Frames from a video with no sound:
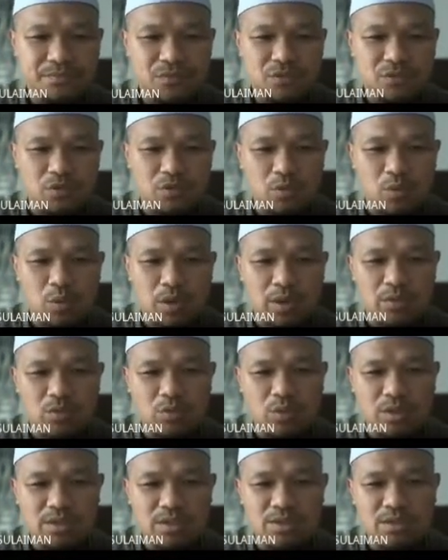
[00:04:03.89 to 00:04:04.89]
So
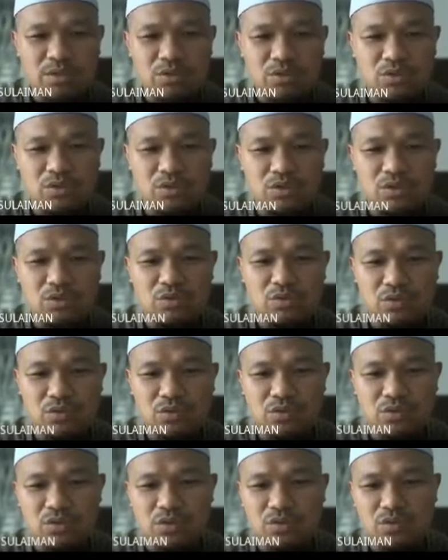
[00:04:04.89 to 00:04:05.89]
1100,
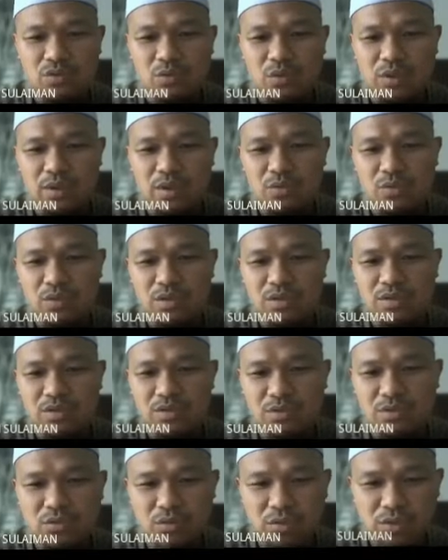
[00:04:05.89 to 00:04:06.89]

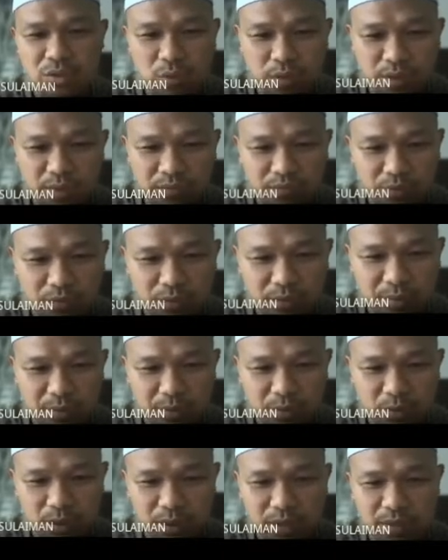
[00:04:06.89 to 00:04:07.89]
0110, this one for the
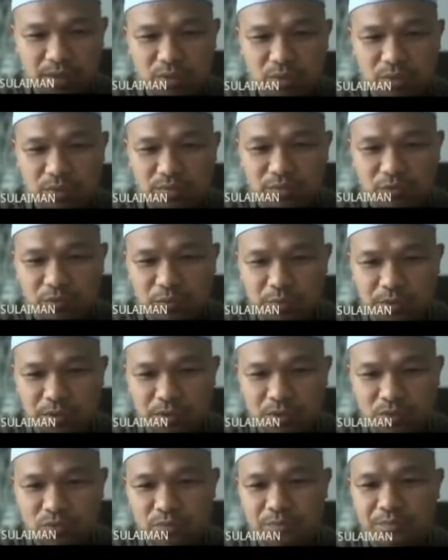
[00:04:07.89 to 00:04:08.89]
P1, this one for
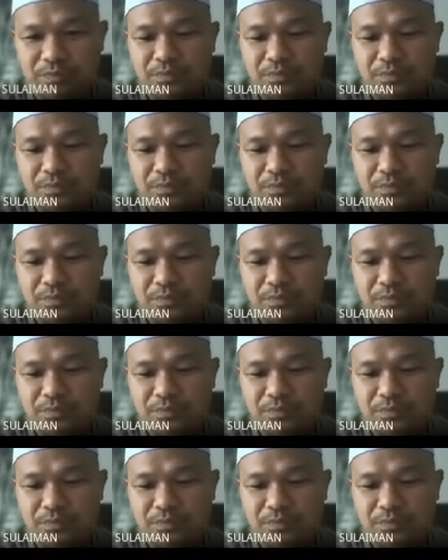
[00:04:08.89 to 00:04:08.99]
P2.